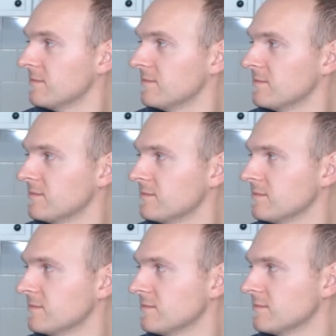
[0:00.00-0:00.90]

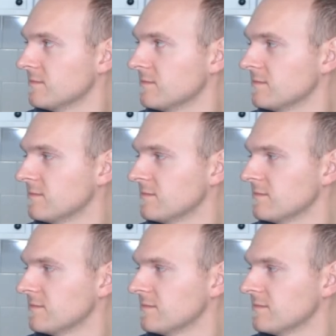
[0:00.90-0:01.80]

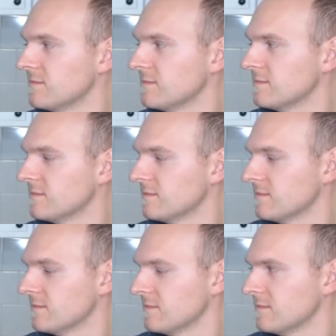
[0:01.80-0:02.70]

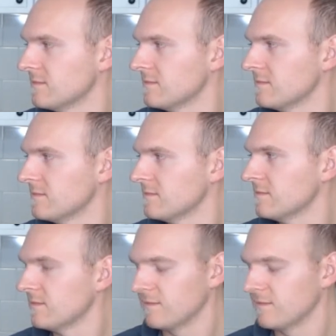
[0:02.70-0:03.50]
(not speaking)